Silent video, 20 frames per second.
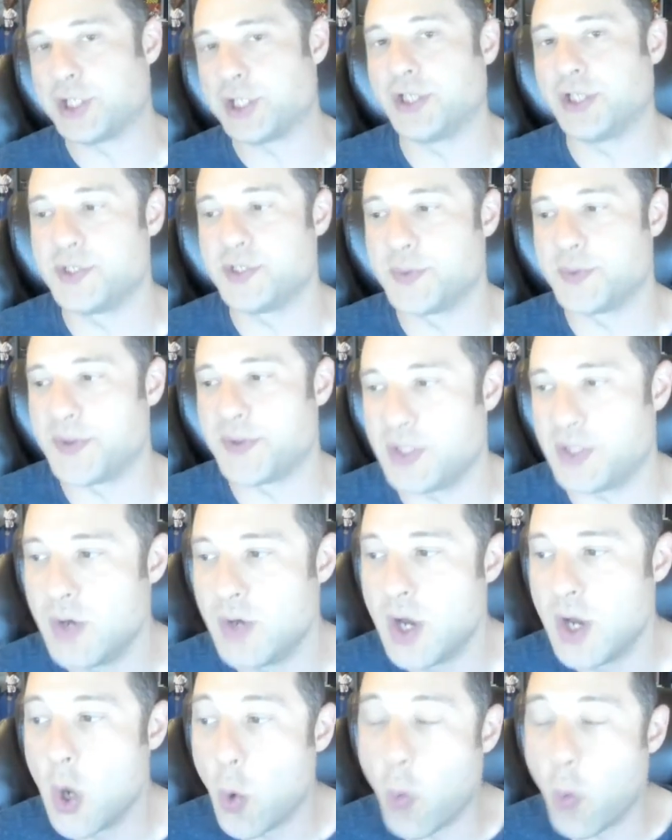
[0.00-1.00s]
of clothes with you,
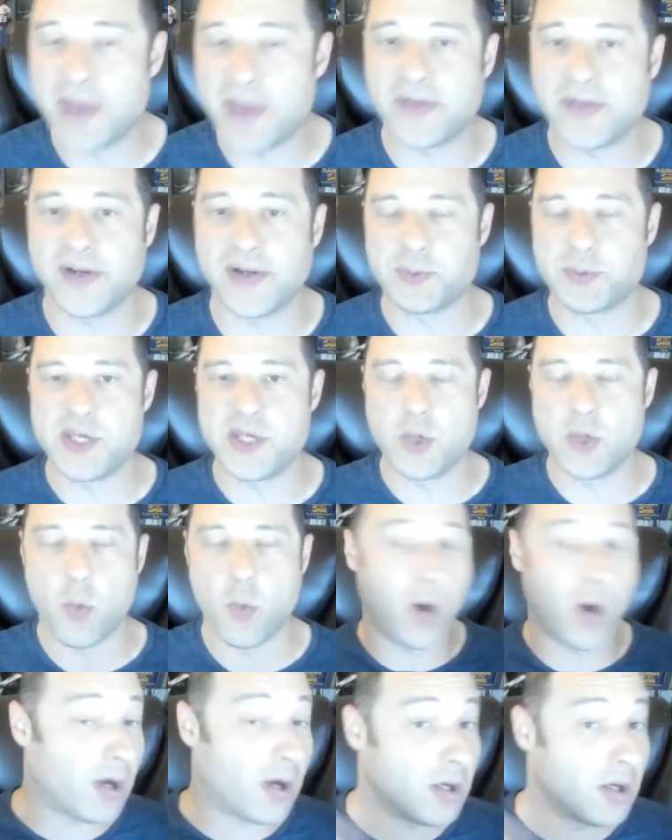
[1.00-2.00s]
whether it's what you
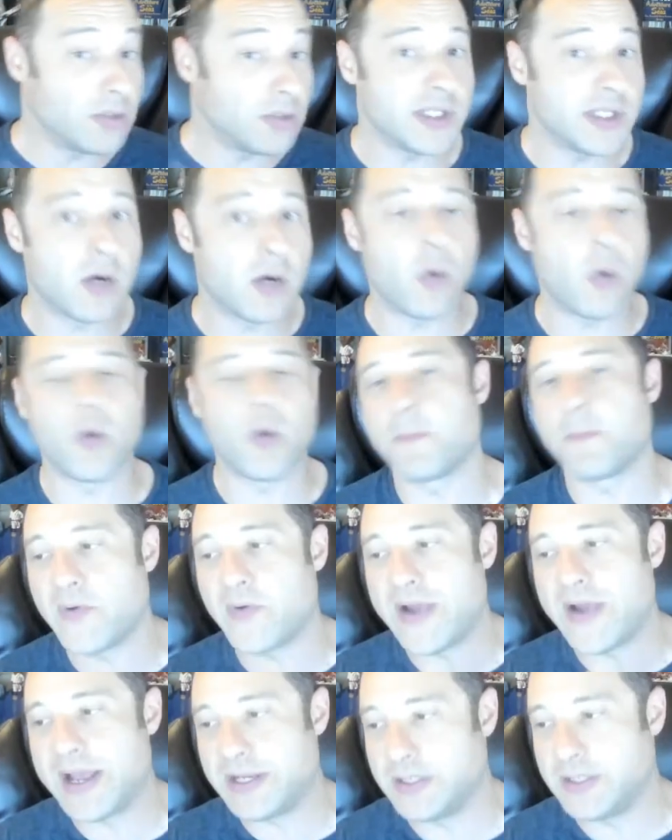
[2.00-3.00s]
wore earlier or a
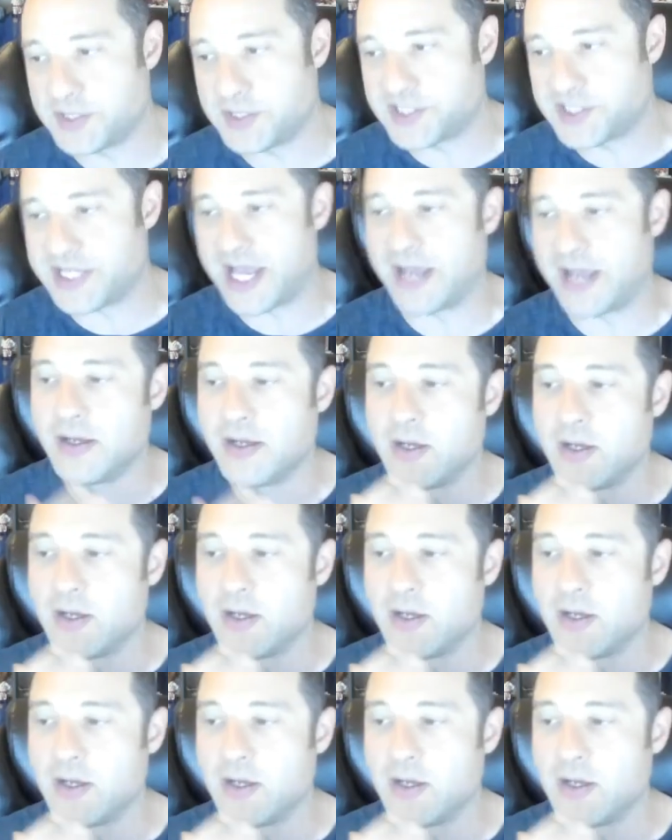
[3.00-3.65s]
brand new set.